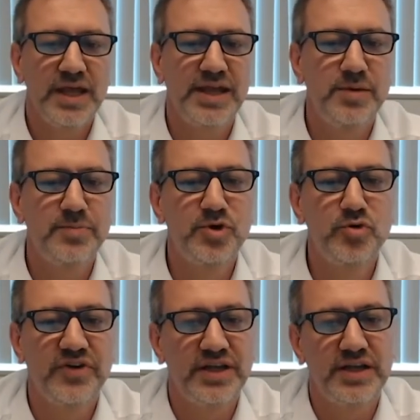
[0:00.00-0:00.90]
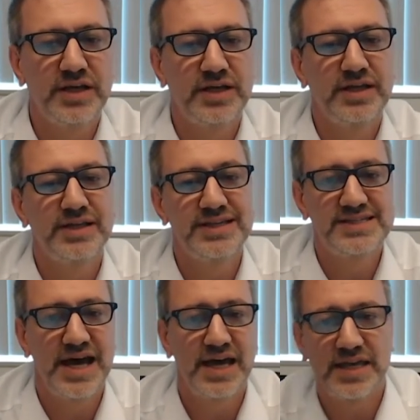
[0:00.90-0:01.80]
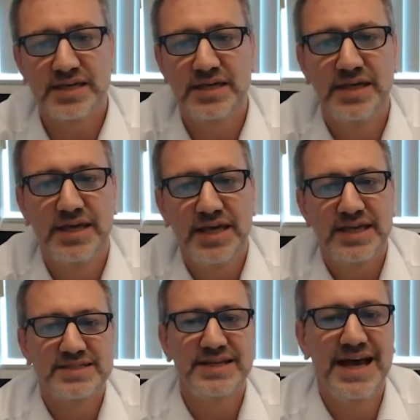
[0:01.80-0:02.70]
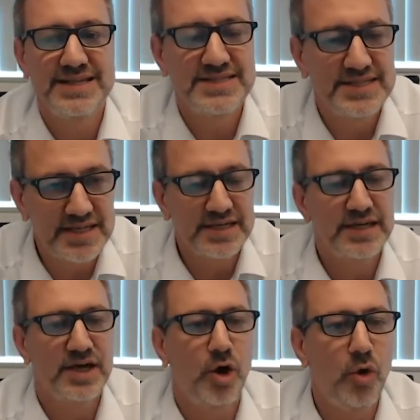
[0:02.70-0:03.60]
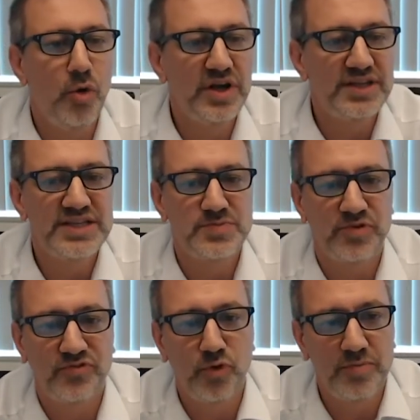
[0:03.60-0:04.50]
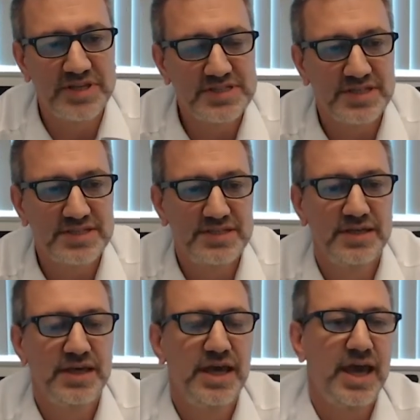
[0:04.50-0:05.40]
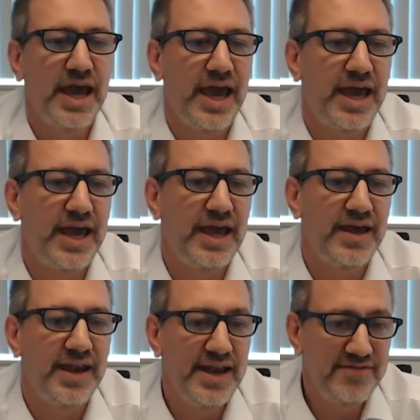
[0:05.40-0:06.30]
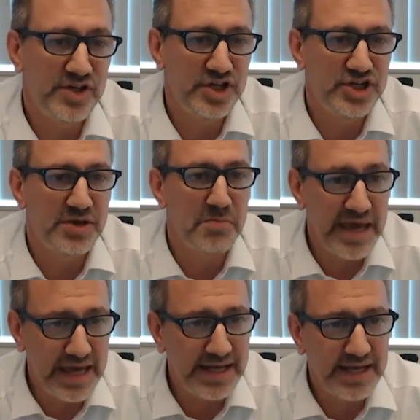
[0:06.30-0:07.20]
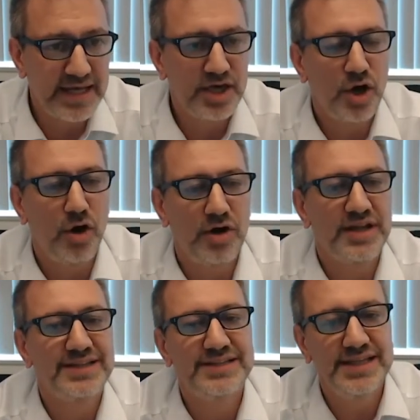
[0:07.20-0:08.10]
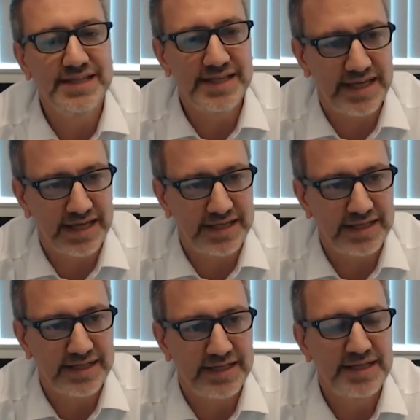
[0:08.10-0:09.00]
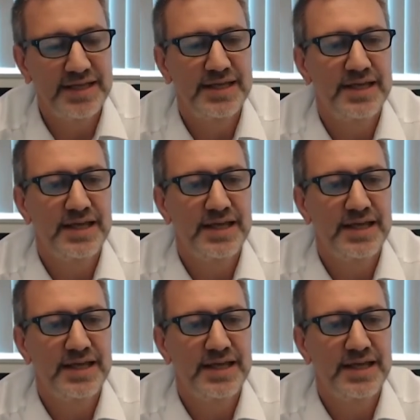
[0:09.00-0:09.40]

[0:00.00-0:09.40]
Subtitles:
The improved design is enhancing all of these performances, leveraging mainly on a dedicated